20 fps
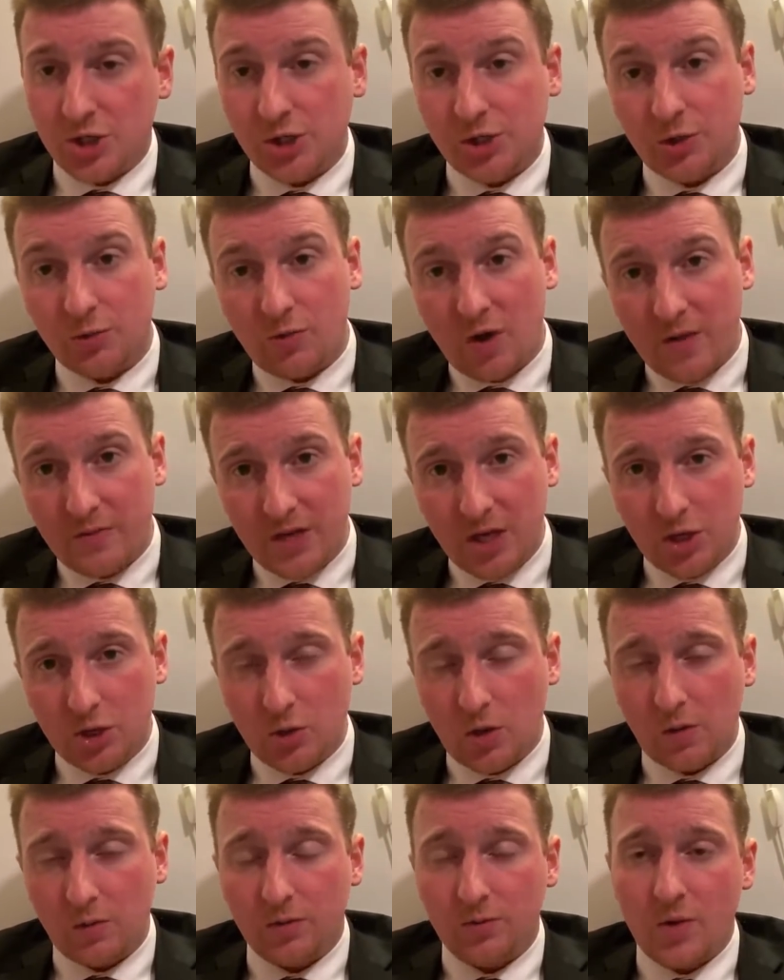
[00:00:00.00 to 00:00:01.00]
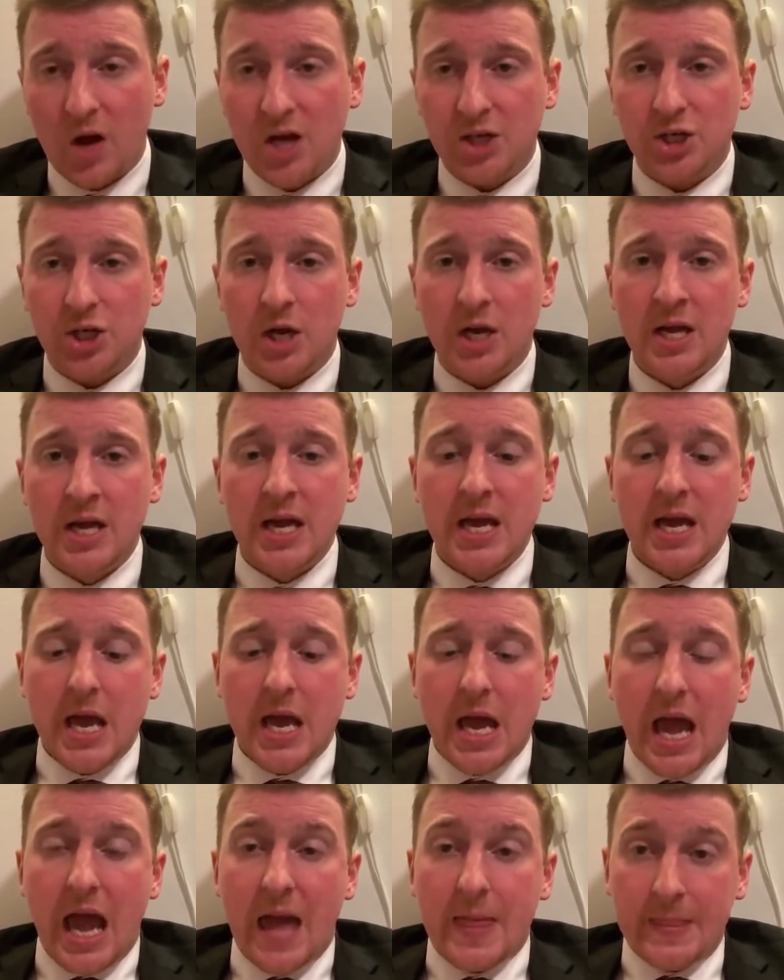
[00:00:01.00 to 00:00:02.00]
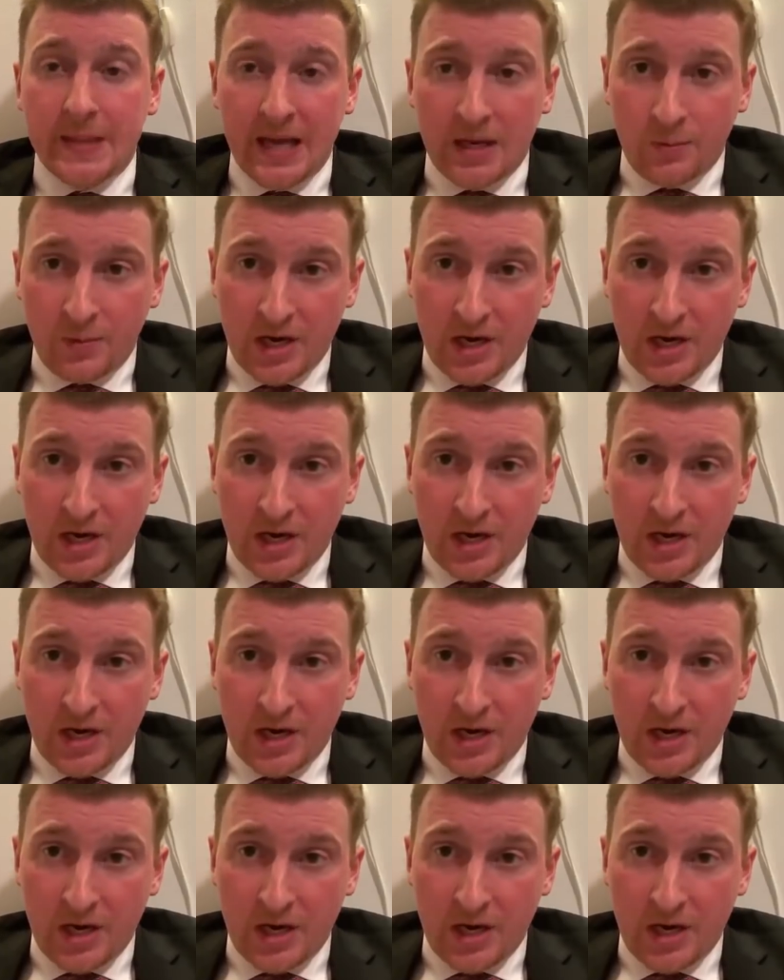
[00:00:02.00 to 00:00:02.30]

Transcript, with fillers: So Crimea joined with Russia, and then